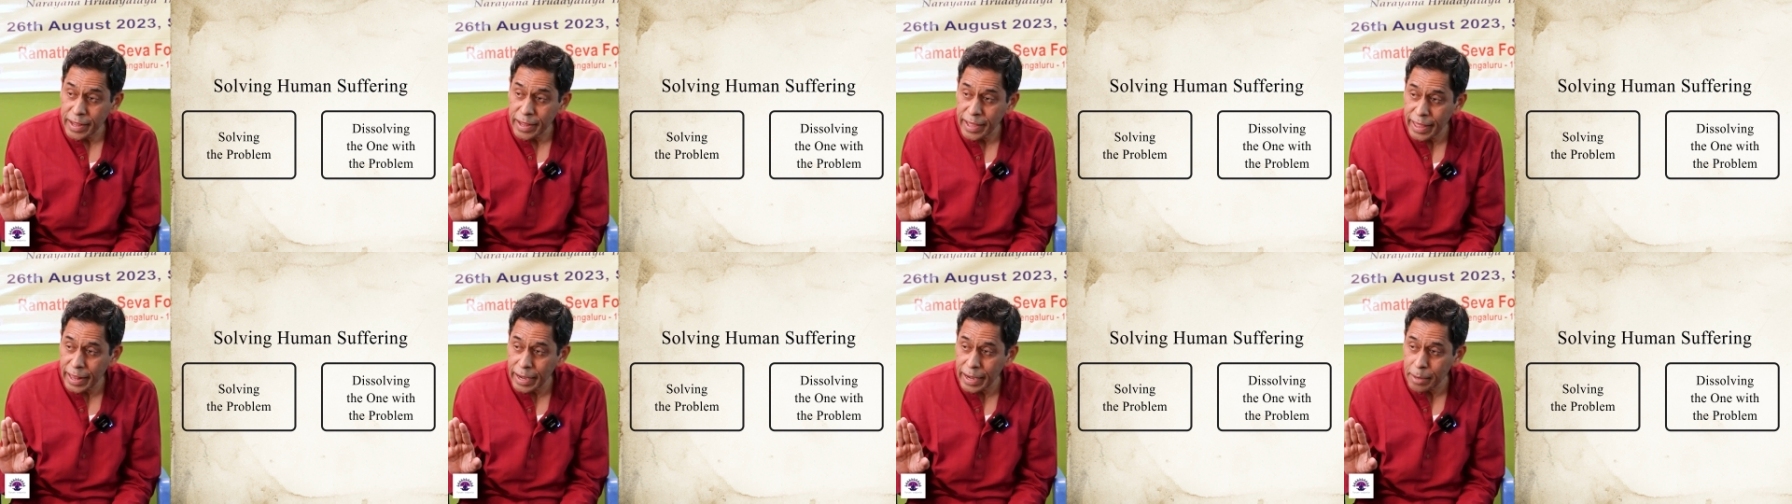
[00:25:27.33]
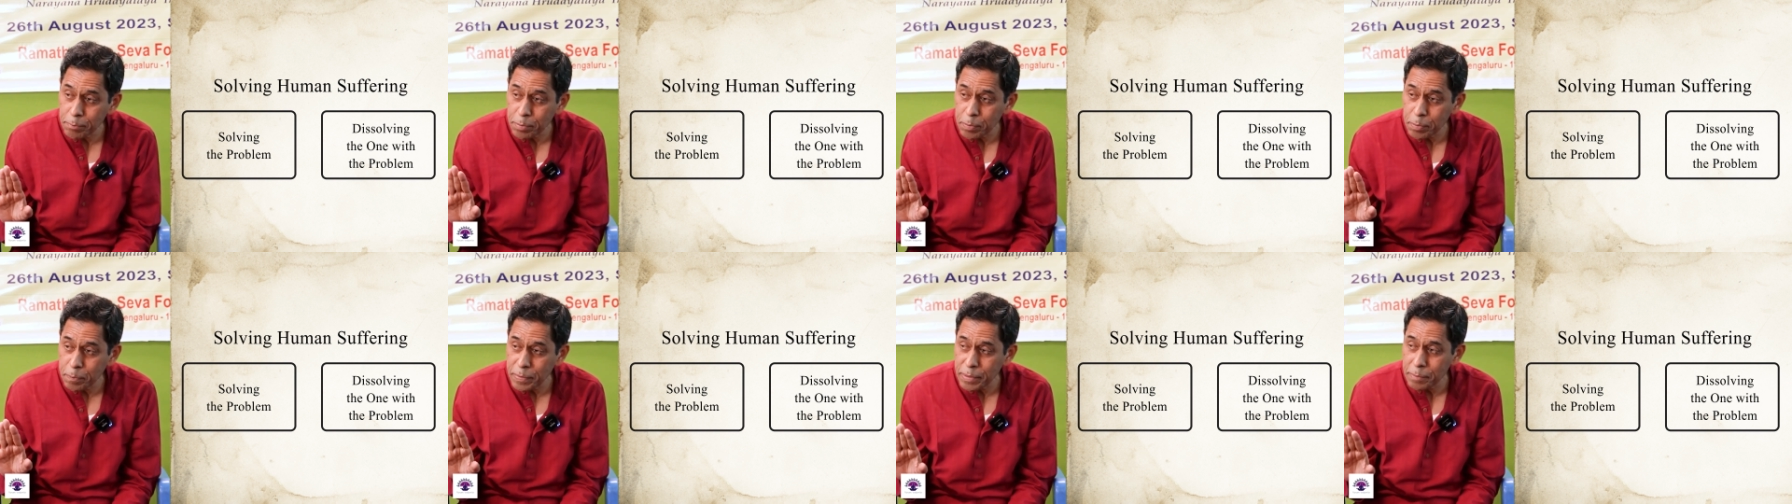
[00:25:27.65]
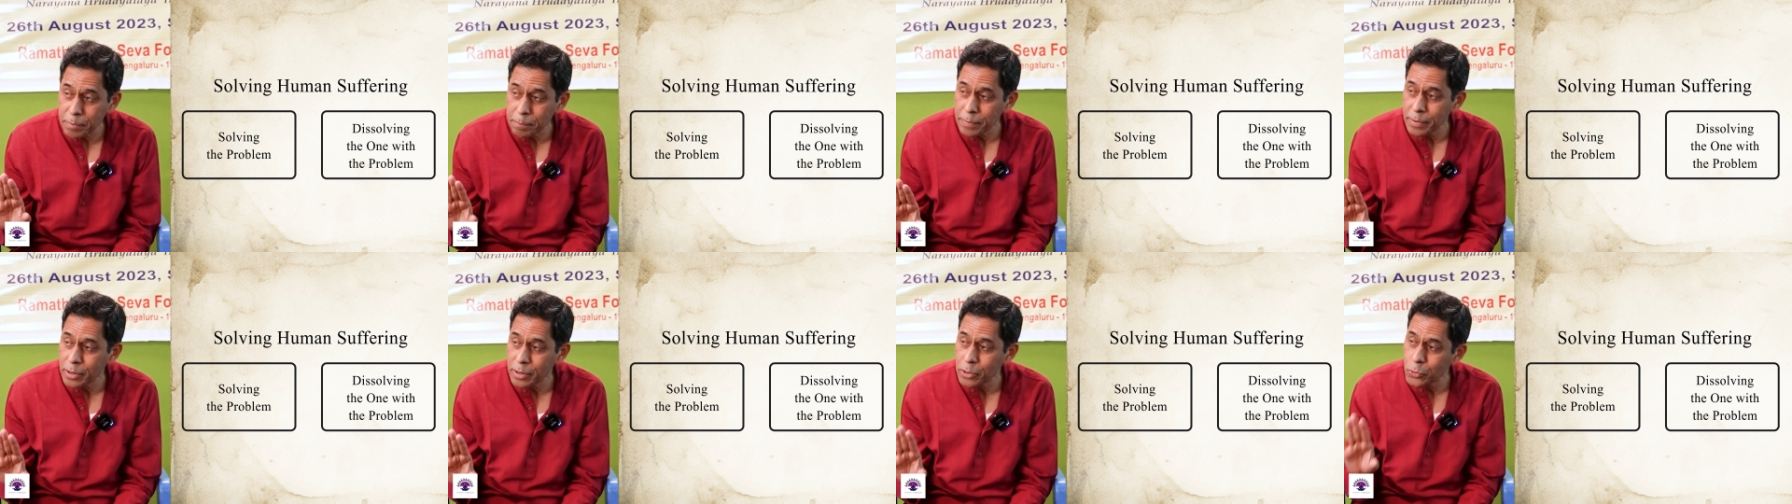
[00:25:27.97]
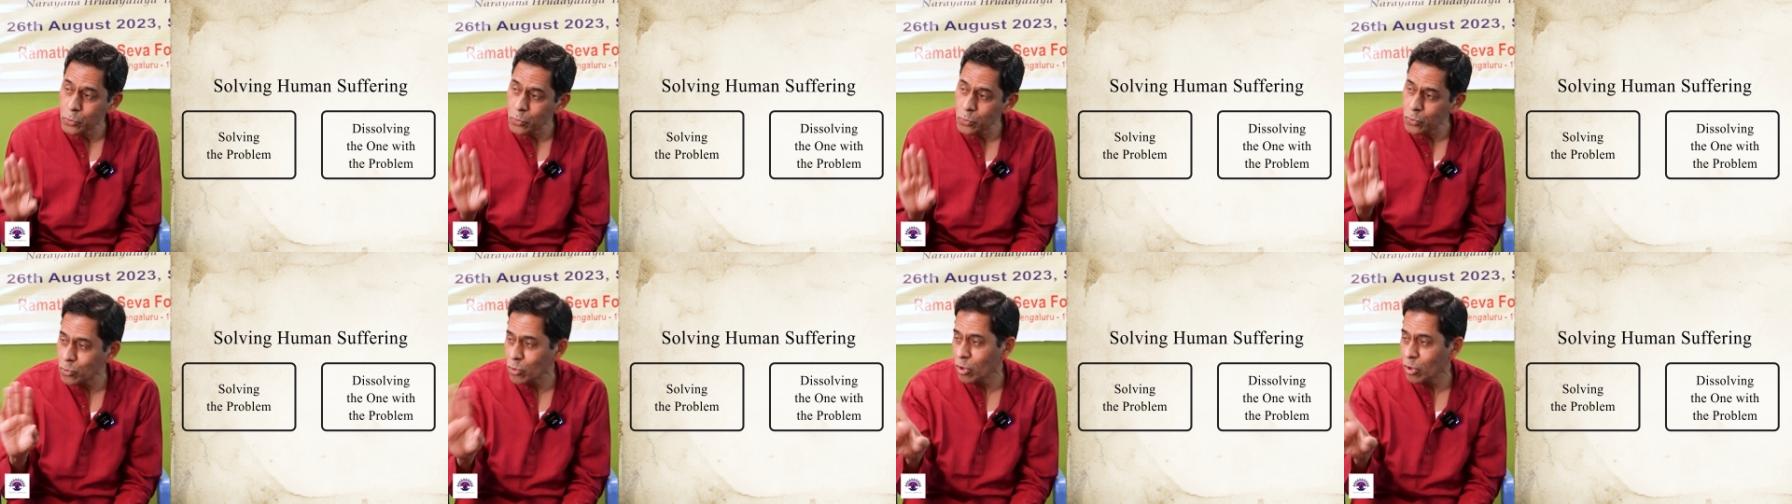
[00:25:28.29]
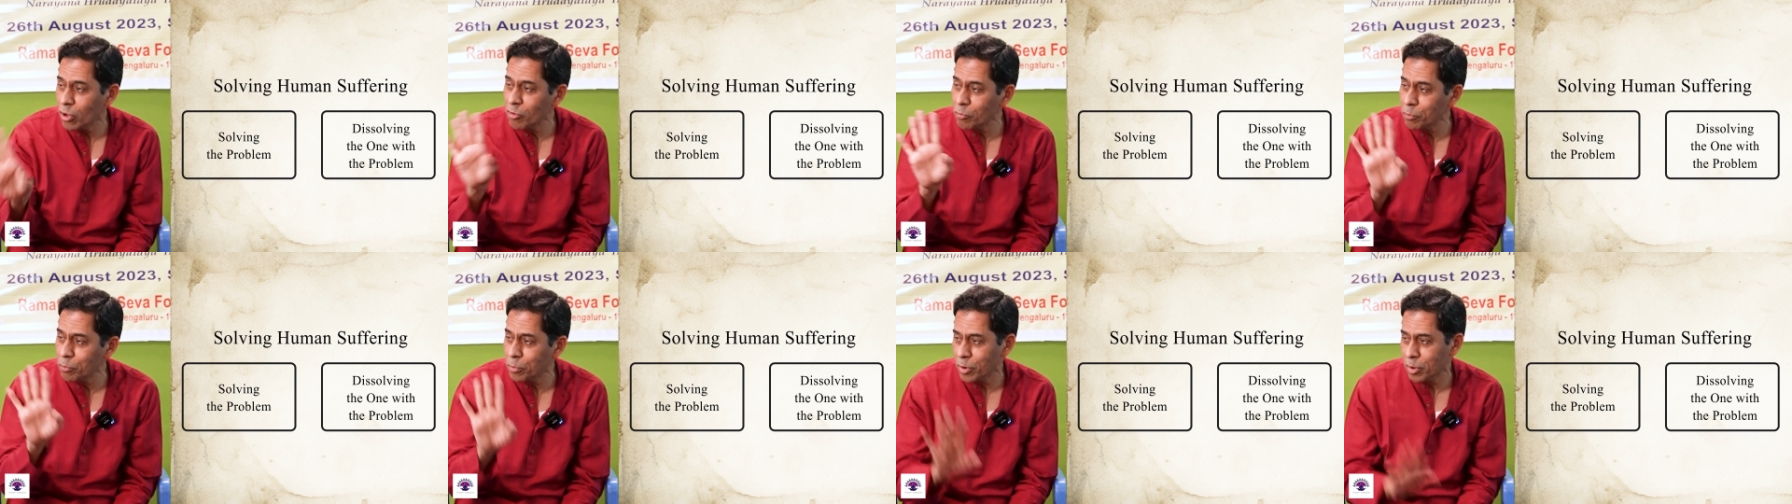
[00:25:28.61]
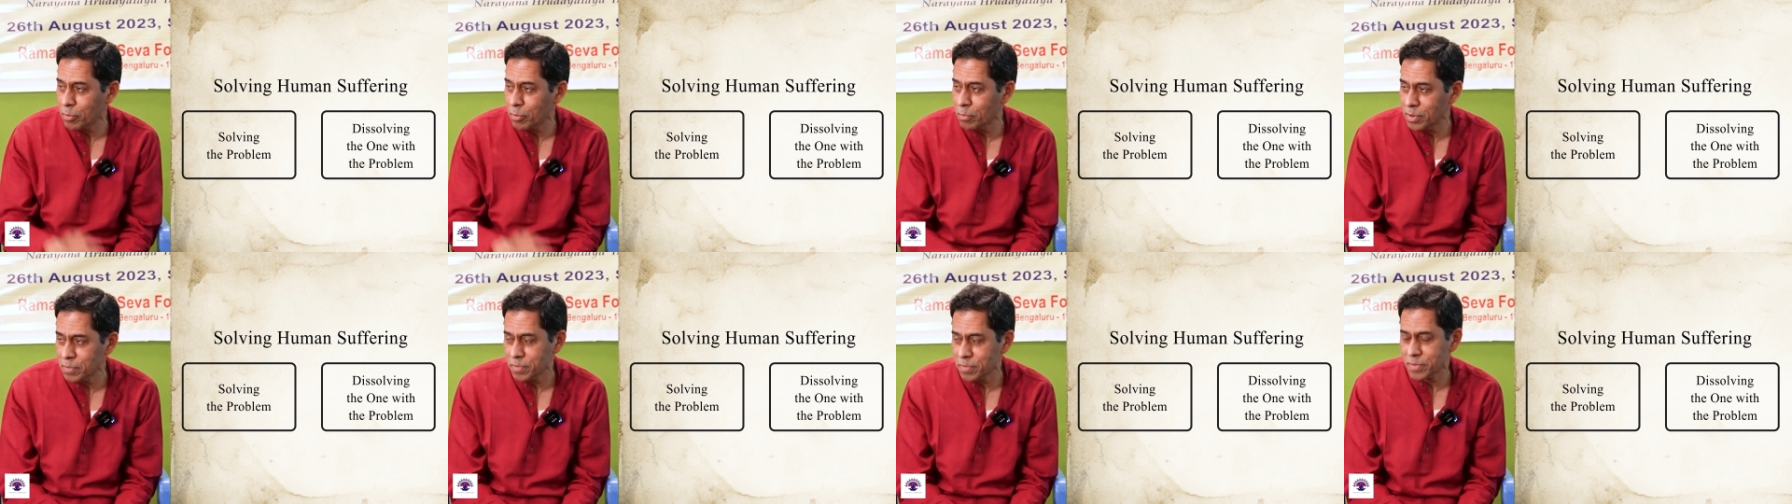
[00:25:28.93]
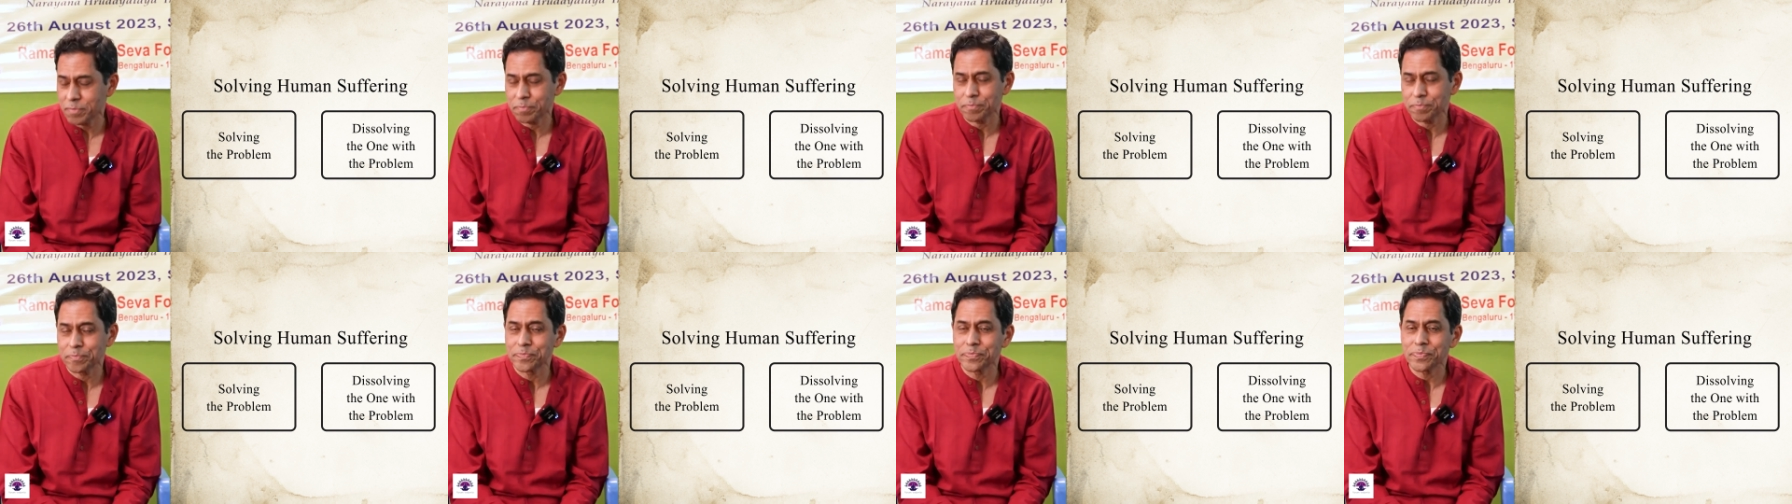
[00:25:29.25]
help people to solve problems.